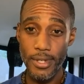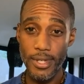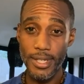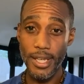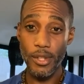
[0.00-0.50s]

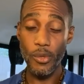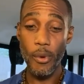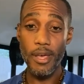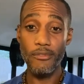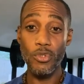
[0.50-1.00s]
get in the
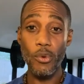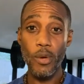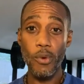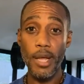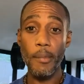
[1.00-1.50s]
way of doing
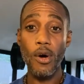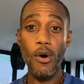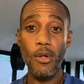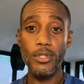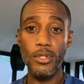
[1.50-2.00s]
what I'm
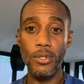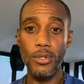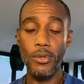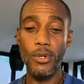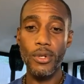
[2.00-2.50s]
called to do
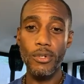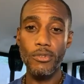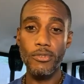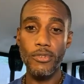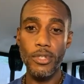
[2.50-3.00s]

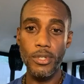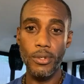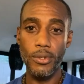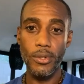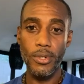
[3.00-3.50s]
for you,
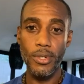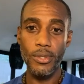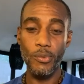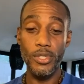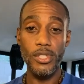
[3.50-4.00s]

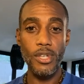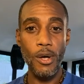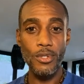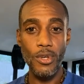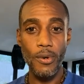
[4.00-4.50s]
which is
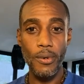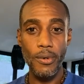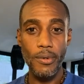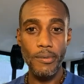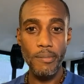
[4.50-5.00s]
also
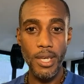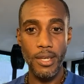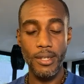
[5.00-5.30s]
me.